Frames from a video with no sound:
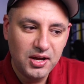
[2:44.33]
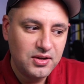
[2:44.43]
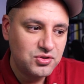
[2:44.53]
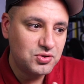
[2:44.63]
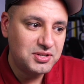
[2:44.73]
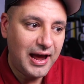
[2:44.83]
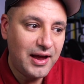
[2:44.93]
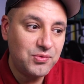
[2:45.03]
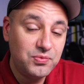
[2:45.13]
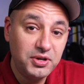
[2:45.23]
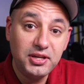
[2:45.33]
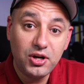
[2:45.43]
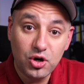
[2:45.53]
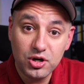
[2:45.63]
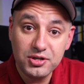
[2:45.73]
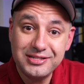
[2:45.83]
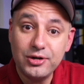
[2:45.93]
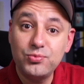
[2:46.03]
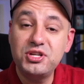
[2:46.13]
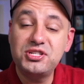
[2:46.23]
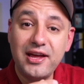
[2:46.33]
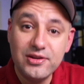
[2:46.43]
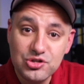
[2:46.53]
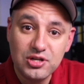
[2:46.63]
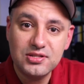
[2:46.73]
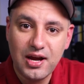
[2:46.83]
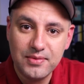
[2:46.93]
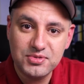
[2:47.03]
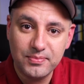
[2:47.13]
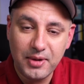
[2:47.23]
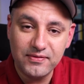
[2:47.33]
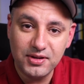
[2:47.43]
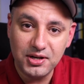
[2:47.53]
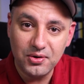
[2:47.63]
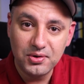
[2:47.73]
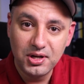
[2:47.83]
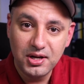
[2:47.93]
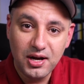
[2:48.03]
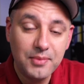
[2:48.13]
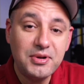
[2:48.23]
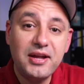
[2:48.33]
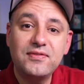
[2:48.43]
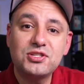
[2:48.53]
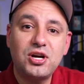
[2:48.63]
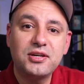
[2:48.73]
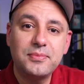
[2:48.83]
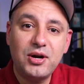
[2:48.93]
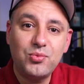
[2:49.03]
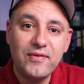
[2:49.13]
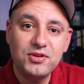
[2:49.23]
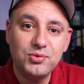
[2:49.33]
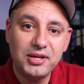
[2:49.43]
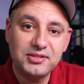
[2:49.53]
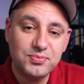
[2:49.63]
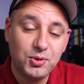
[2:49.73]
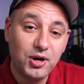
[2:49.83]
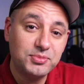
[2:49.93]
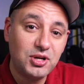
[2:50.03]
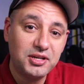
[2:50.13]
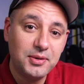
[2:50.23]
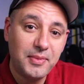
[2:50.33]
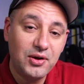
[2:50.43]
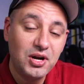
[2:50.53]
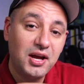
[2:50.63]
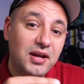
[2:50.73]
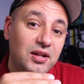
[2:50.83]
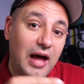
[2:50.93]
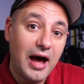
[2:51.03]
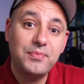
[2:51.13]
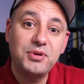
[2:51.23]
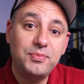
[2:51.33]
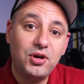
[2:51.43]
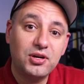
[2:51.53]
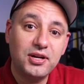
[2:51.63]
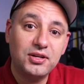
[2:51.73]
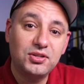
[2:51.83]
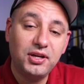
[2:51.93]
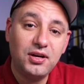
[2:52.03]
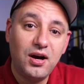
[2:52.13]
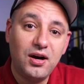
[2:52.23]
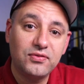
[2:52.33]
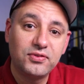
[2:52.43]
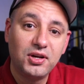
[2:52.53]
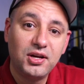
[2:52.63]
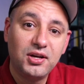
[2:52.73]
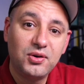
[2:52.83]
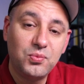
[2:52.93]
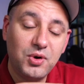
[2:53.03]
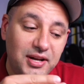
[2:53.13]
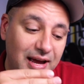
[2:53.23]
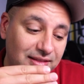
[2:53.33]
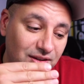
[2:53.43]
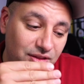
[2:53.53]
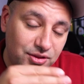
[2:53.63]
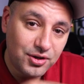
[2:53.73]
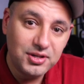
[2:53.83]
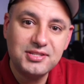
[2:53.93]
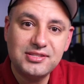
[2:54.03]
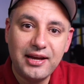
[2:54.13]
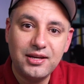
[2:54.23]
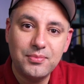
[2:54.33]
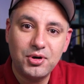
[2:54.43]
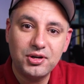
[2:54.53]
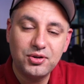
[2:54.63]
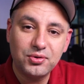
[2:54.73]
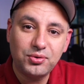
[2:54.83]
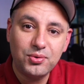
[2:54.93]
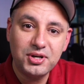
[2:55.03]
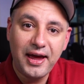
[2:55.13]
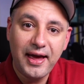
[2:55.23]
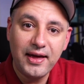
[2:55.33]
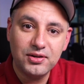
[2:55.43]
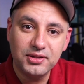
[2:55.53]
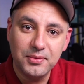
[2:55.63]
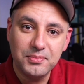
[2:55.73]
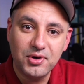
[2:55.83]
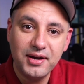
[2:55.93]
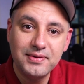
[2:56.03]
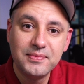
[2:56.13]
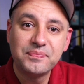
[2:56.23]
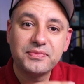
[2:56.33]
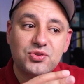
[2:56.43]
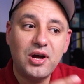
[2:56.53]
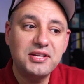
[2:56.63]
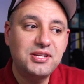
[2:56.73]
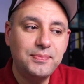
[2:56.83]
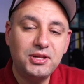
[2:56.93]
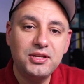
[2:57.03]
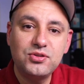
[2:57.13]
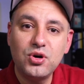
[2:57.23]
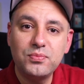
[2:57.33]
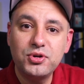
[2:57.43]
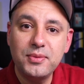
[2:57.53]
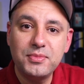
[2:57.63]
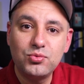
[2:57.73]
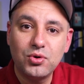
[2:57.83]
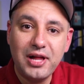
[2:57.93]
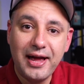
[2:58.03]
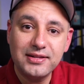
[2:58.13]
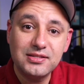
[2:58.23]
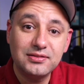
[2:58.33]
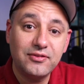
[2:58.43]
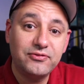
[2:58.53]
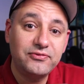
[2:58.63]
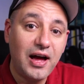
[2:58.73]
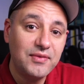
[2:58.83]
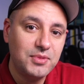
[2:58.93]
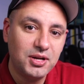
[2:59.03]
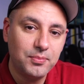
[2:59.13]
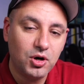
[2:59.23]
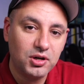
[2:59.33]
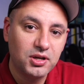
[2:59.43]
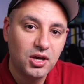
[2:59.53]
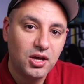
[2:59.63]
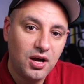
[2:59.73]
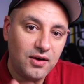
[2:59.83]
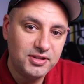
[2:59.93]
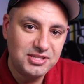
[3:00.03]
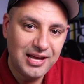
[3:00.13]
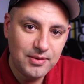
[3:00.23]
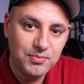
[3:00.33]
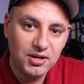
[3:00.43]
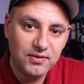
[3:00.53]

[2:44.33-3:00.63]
So that really hurt the retention times of my video. I'm not even talking about revenue at this point. I'm talking about a lot of people are gonna click off when at the 30-second mark, you're throwing an ad on them, right? So I typically don't put a mid-roll ad till the 5-minute mark of a 10-minute